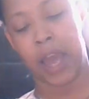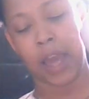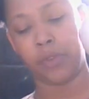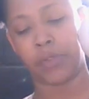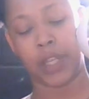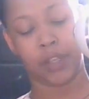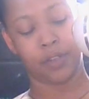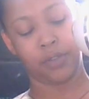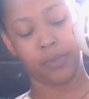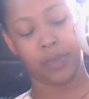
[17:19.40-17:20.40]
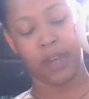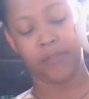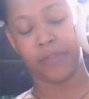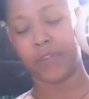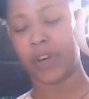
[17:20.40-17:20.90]
I don't think you give a
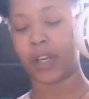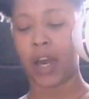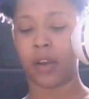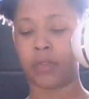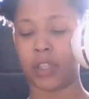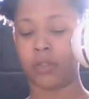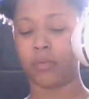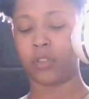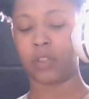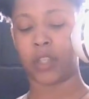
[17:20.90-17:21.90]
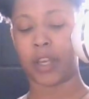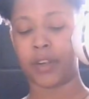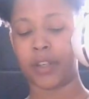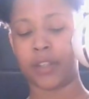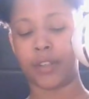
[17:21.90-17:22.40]
fuck. I don't think you should care
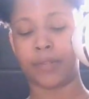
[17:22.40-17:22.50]
either.